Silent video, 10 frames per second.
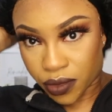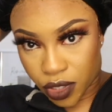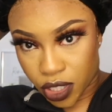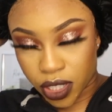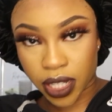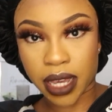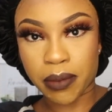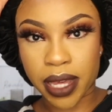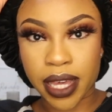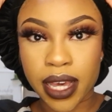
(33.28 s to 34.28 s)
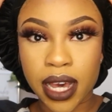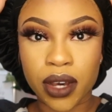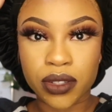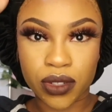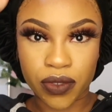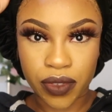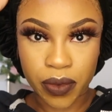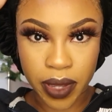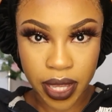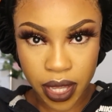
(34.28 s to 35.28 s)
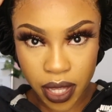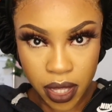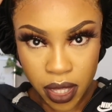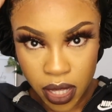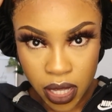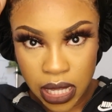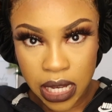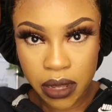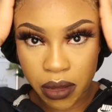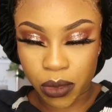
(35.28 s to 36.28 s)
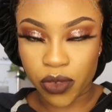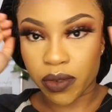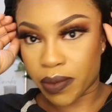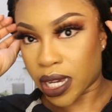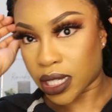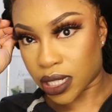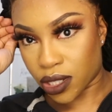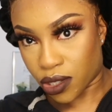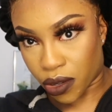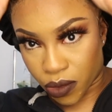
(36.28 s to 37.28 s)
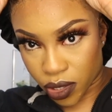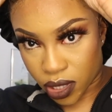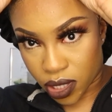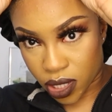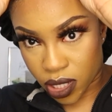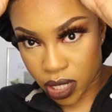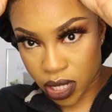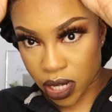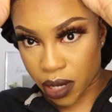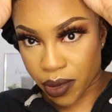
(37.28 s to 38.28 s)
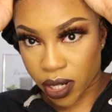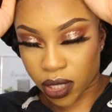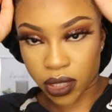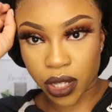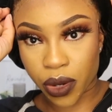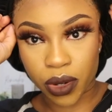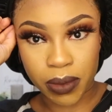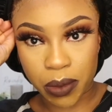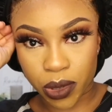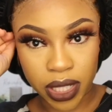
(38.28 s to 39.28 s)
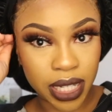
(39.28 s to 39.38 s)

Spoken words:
just to get my hair out of the way. Let me move it back because I don't want any products to go on my bonnet